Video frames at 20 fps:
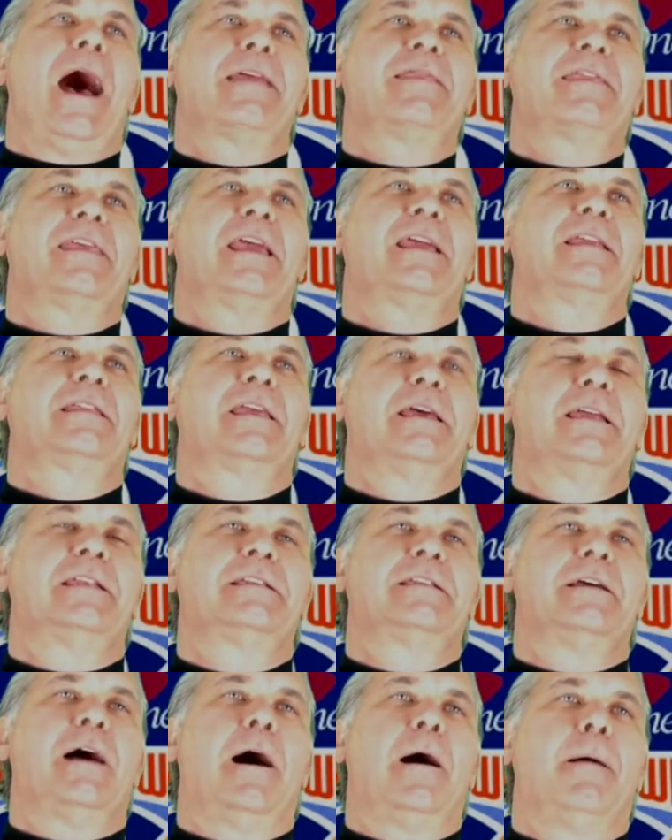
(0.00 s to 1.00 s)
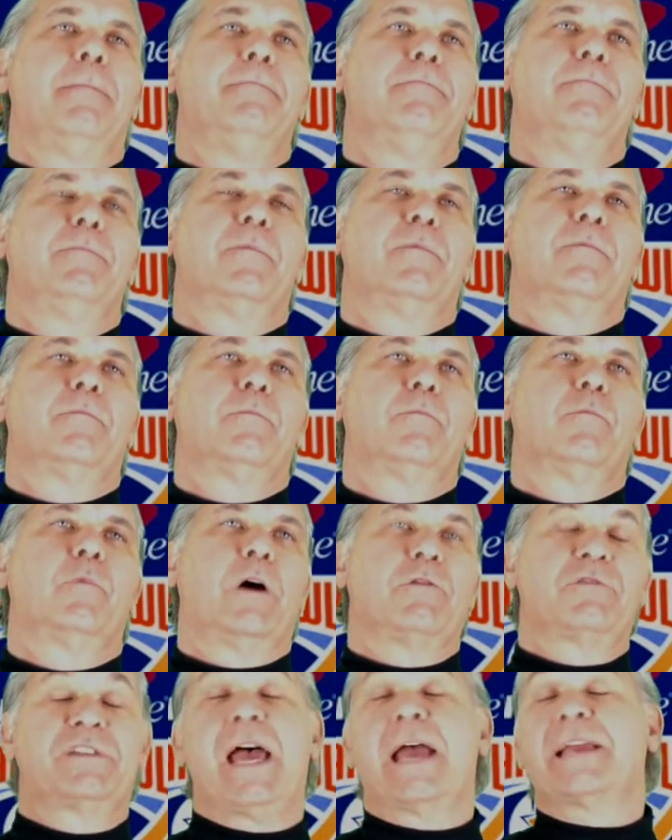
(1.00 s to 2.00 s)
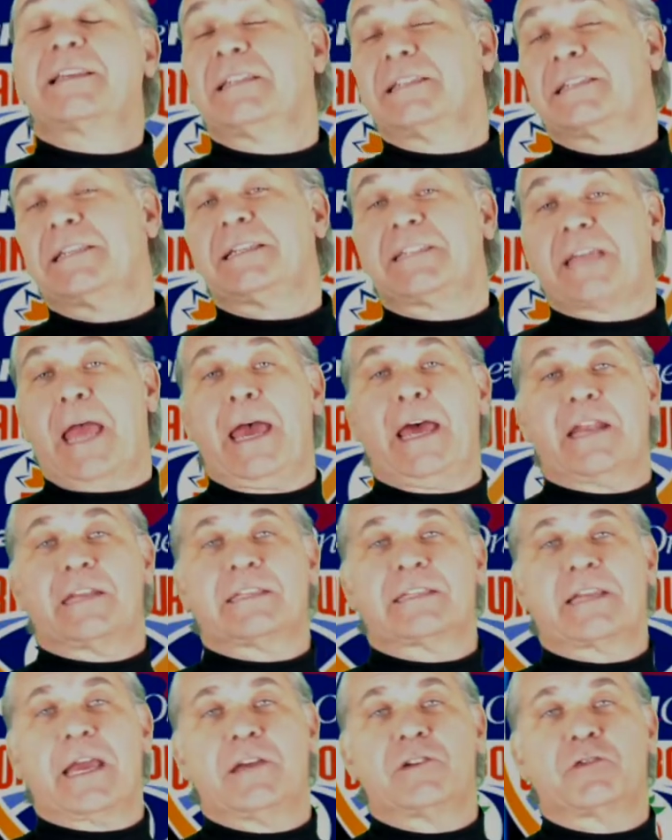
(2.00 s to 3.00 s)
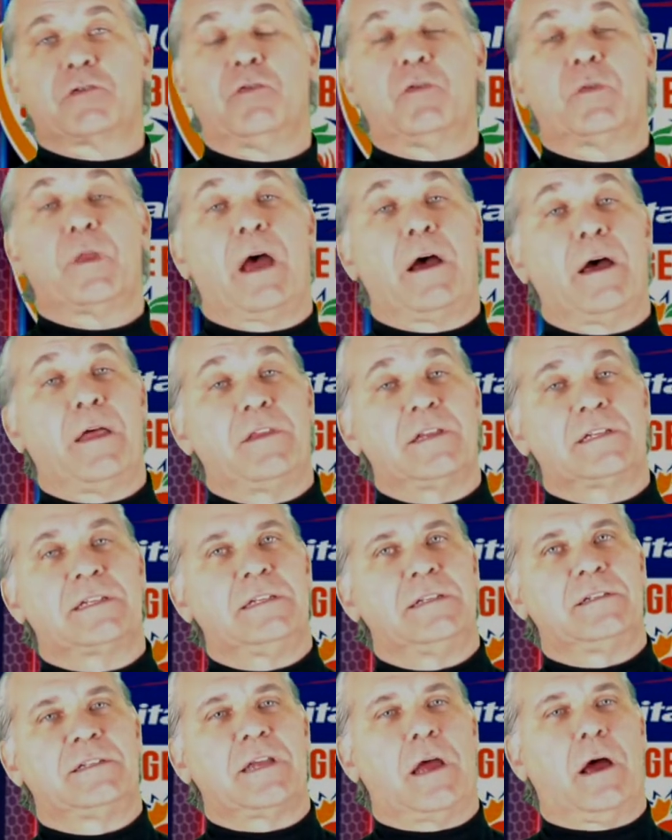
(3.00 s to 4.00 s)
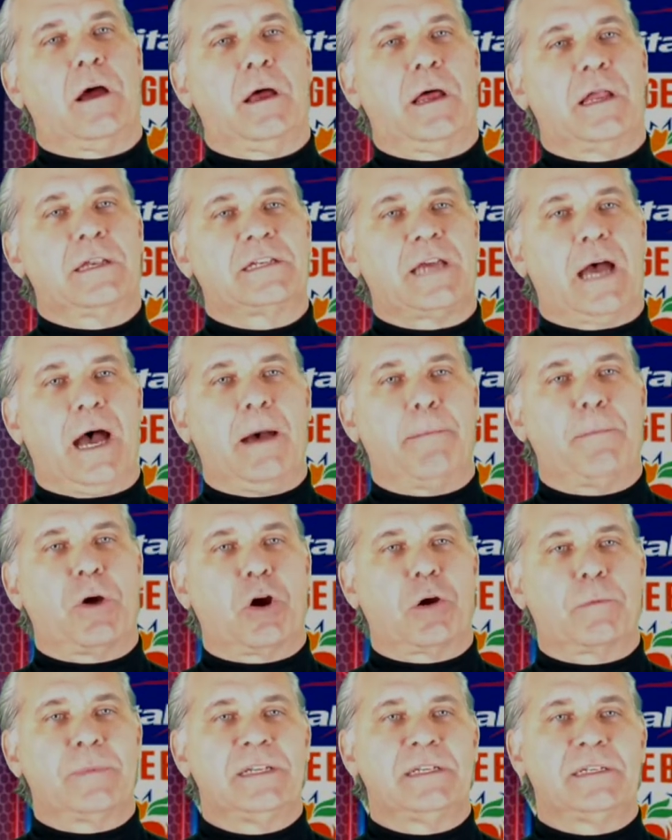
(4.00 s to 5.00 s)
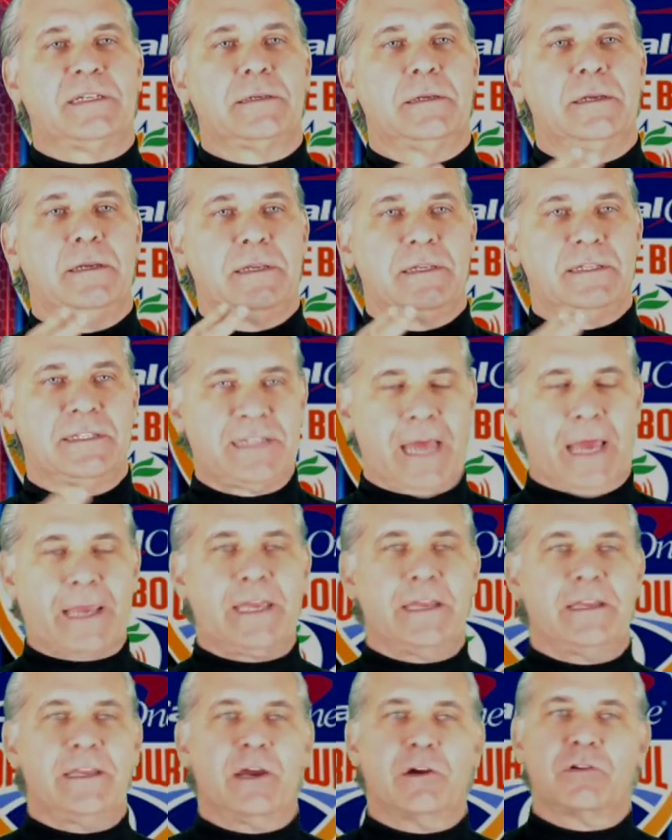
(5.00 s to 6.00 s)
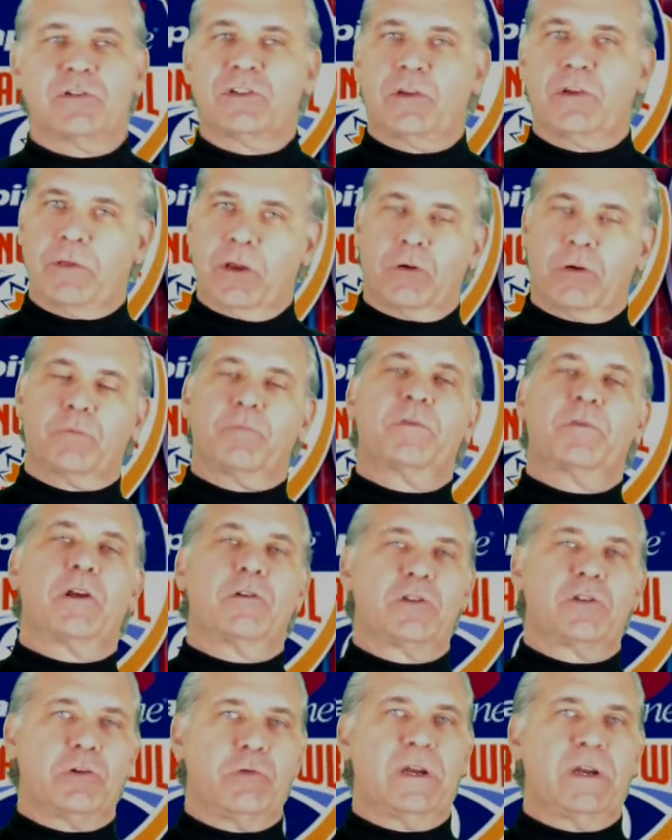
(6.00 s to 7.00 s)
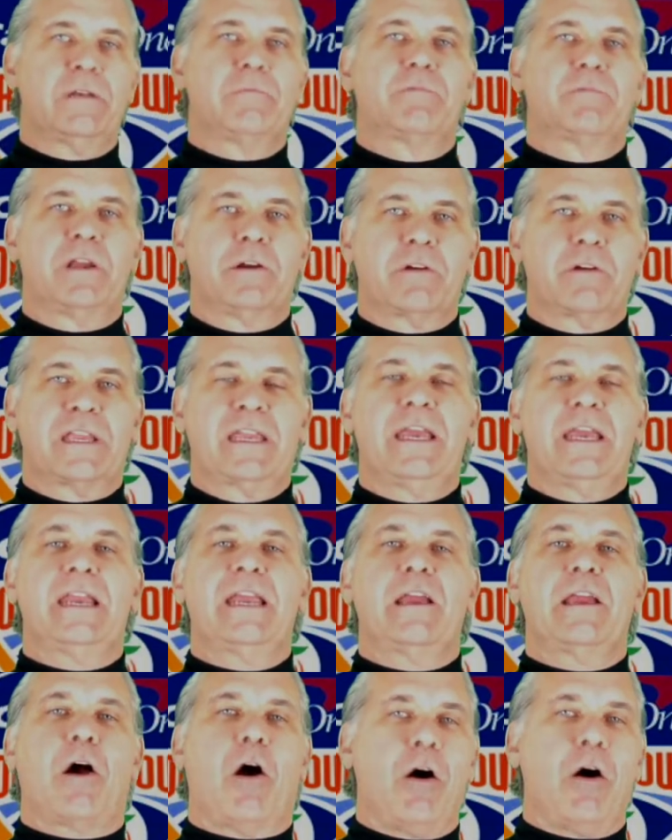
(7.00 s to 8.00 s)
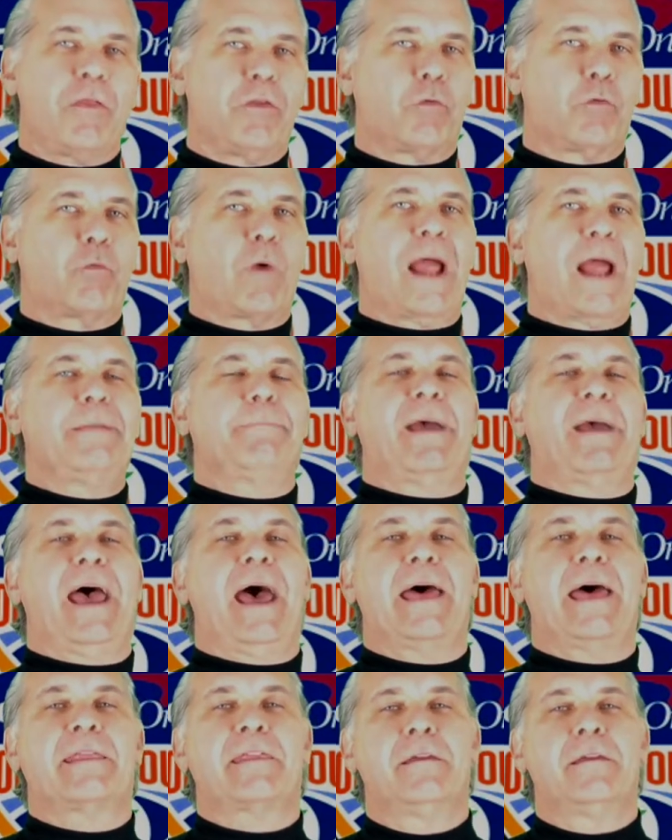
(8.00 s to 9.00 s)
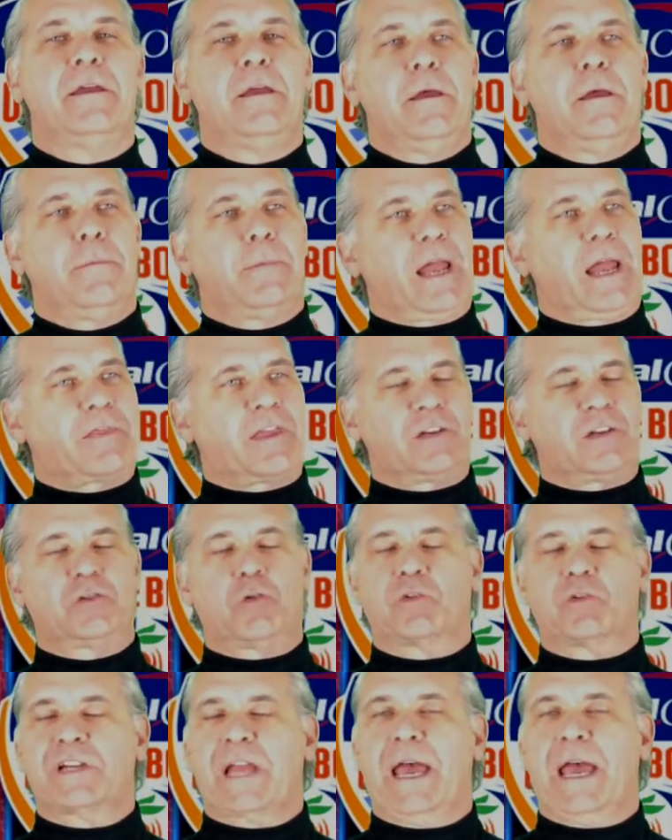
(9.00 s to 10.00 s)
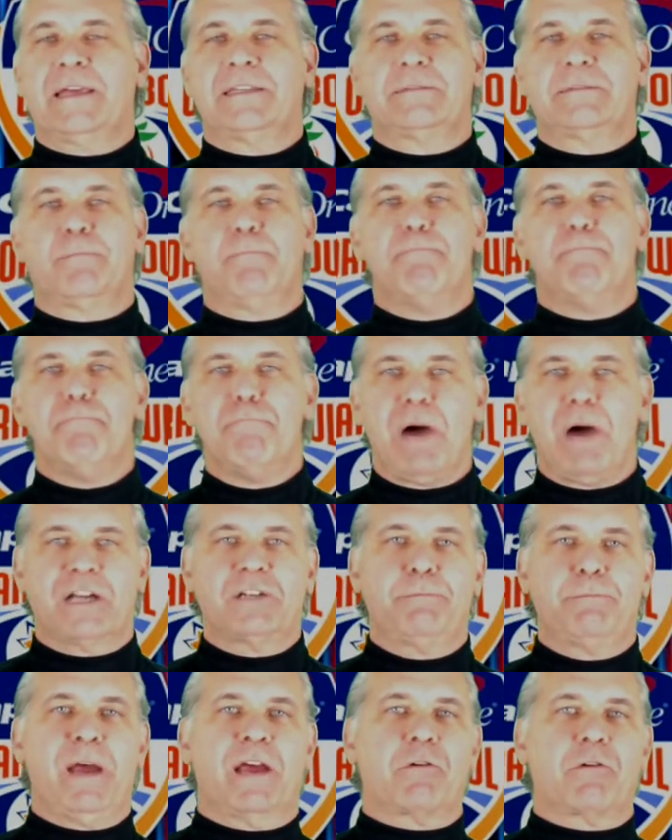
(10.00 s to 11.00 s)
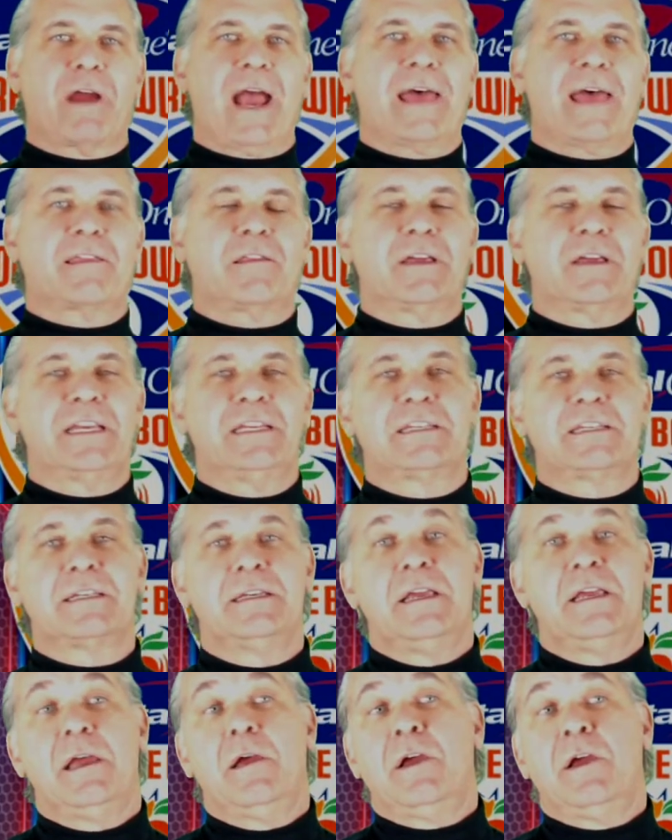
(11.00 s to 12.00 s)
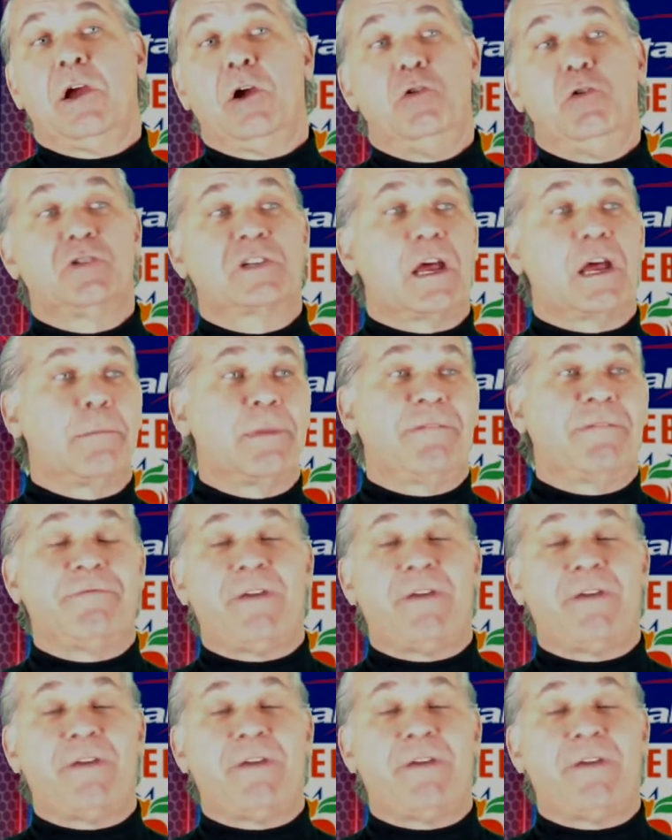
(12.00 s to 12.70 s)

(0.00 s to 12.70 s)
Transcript: think that, Texas is ahead of schedule. This is Tom Herman's second year, so they're getting on the right path. I think Georgia has much better athletes. Who's going to be